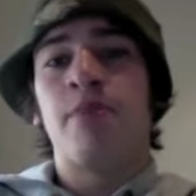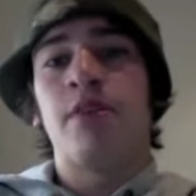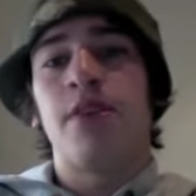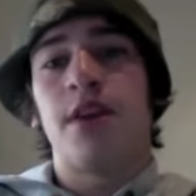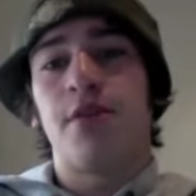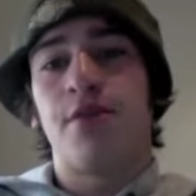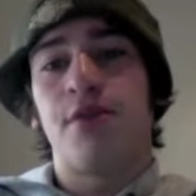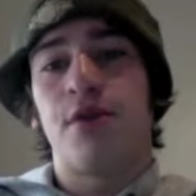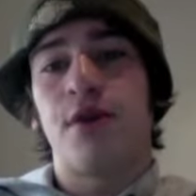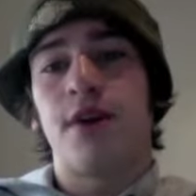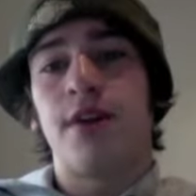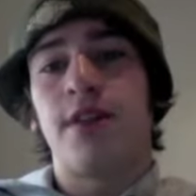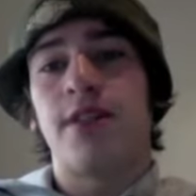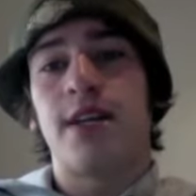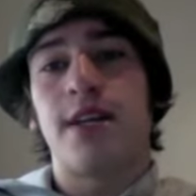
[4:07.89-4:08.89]
Therefore,
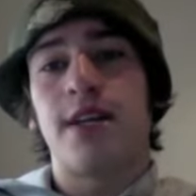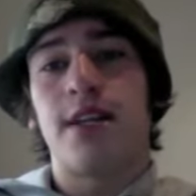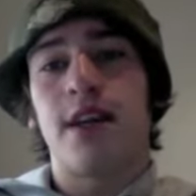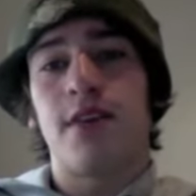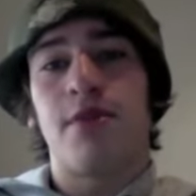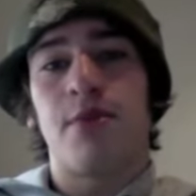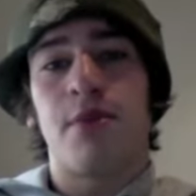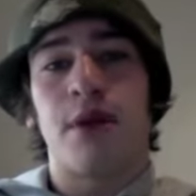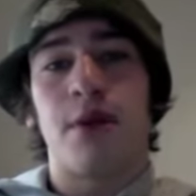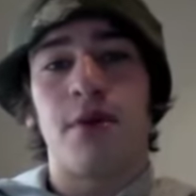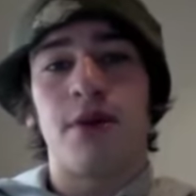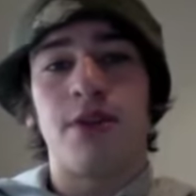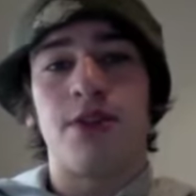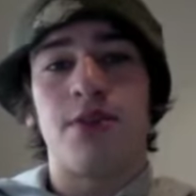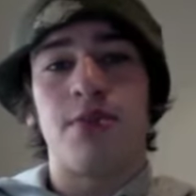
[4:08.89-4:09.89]
the deadline for
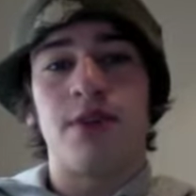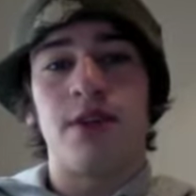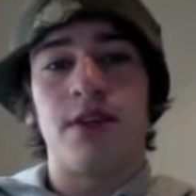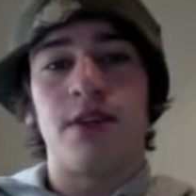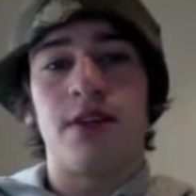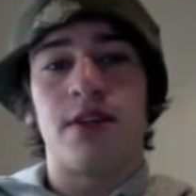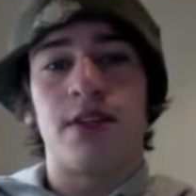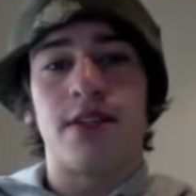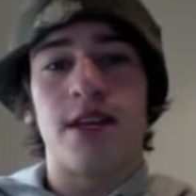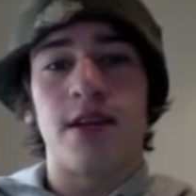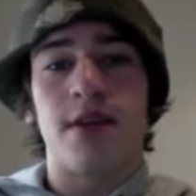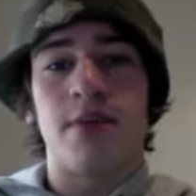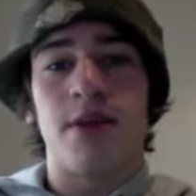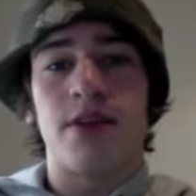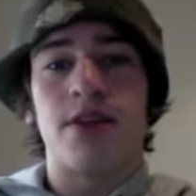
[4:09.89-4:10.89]
payment should be
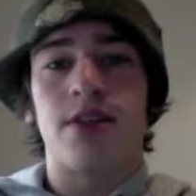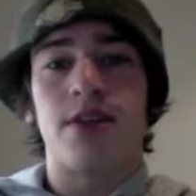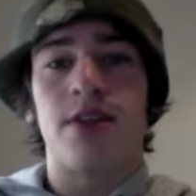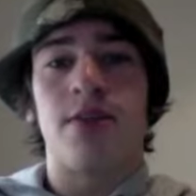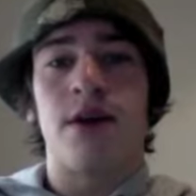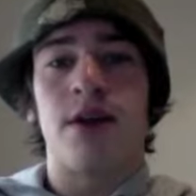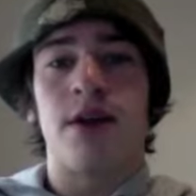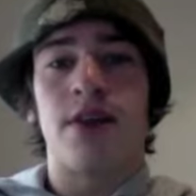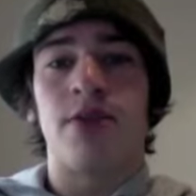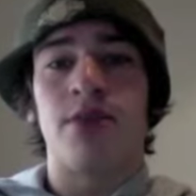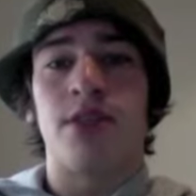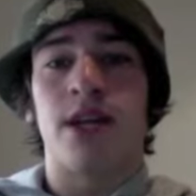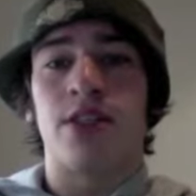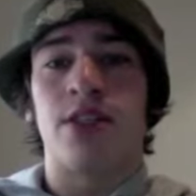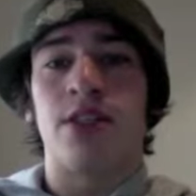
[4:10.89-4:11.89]
extended based on the amount that was
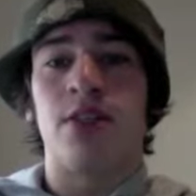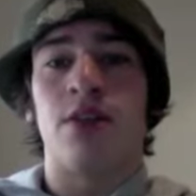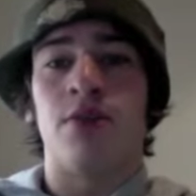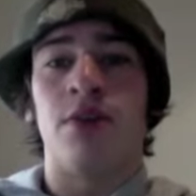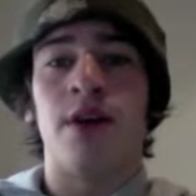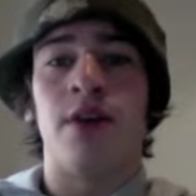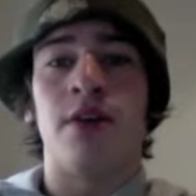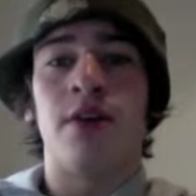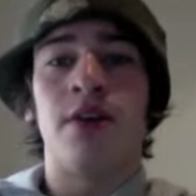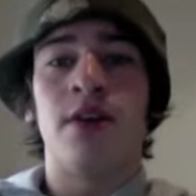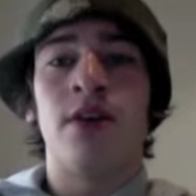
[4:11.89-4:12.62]
actually loaned out.